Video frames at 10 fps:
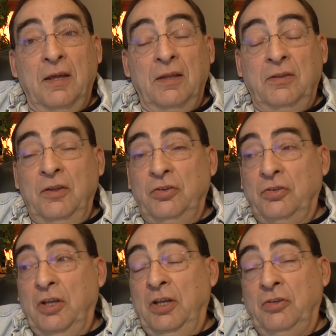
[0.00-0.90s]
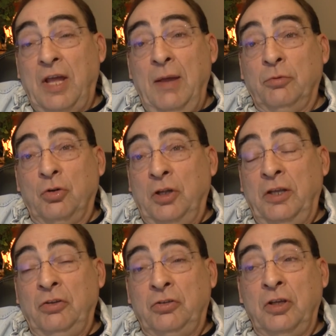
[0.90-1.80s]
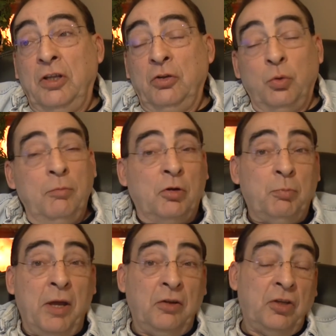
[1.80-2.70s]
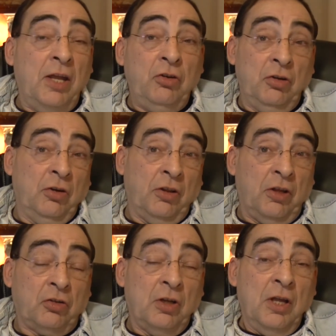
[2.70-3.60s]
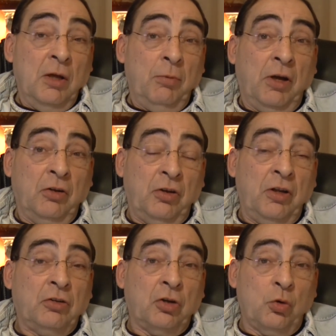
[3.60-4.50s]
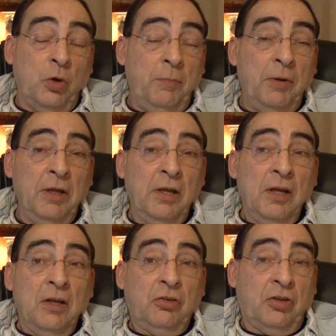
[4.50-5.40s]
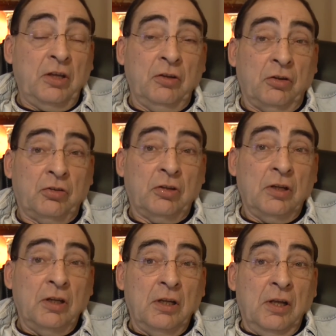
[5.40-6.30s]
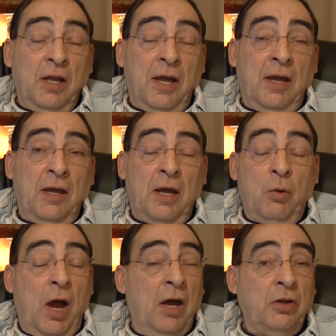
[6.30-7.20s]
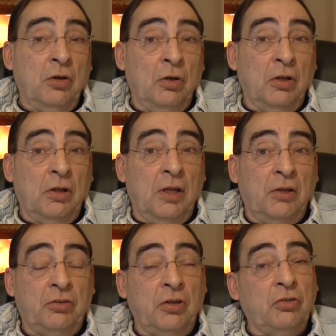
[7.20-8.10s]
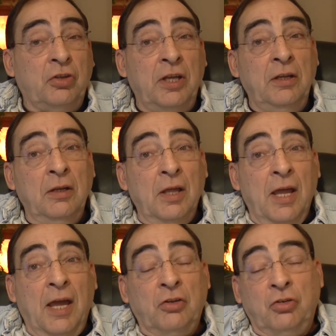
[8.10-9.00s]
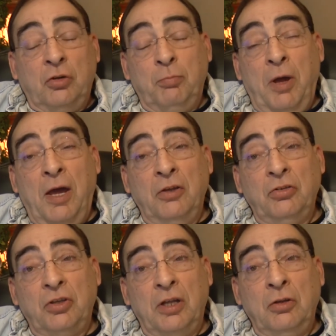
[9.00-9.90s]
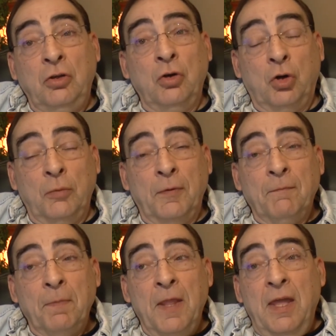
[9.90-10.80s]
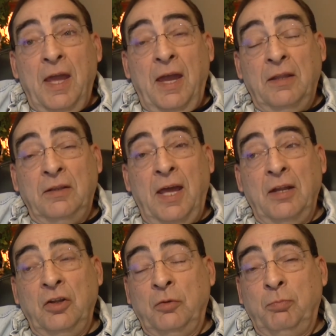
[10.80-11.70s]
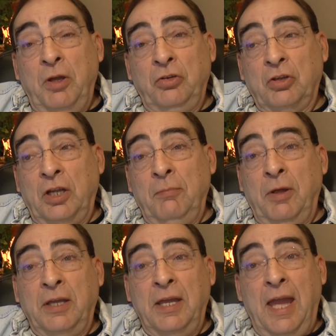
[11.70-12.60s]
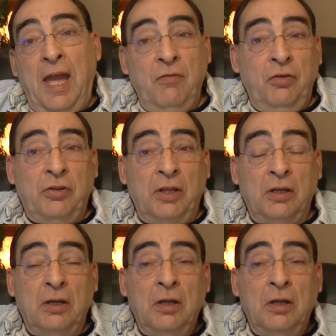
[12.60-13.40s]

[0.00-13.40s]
This is absolutely insidious. We must pay attention to this because it is a creeping sickness. Article 16 has just passed in Europe, and that is basically making everything